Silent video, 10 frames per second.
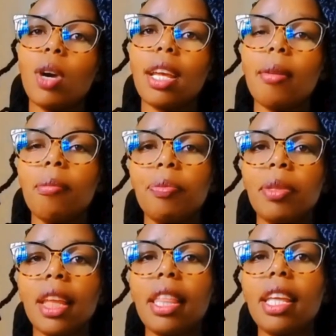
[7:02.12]
why
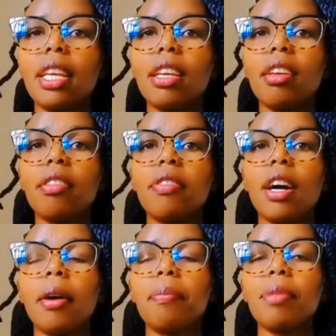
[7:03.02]
they give
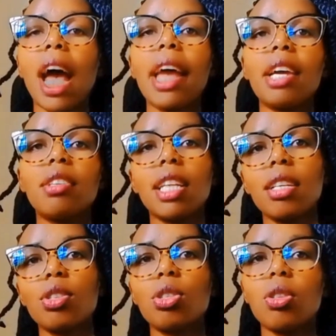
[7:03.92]
higher
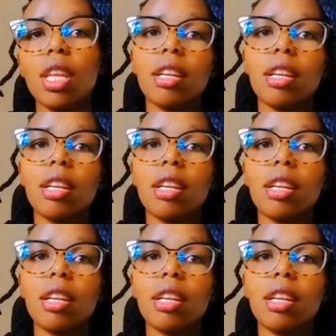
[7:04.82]
returns to